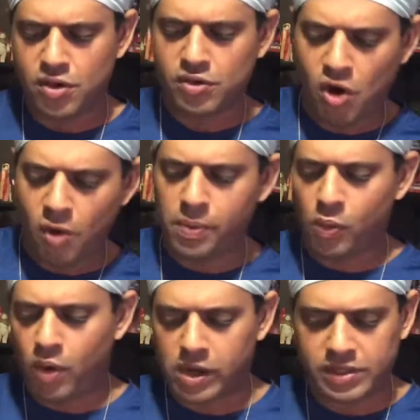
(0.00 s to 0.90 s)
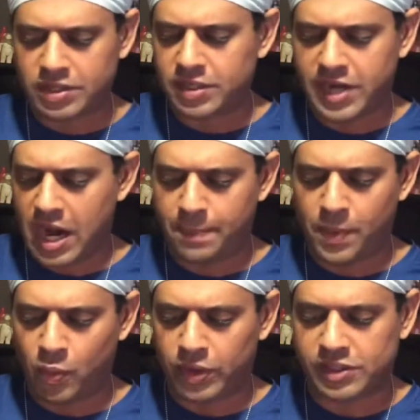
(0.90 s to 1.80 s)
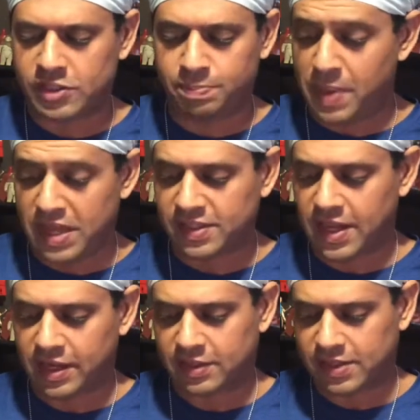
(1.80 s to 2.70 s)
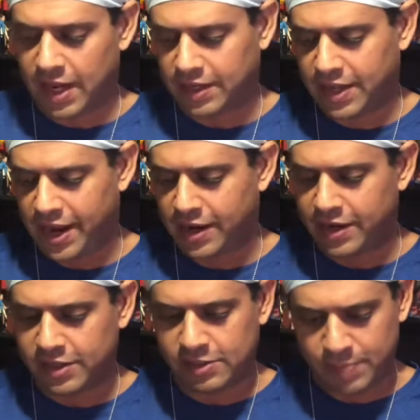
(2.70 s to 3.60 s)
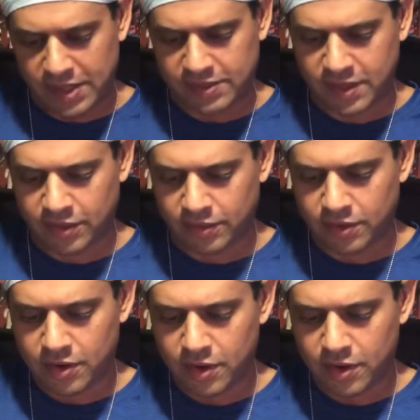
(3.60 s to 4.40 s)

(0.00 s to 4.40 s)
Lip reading: Cobra wants to tamper with SpaceX at Kennedy Space Center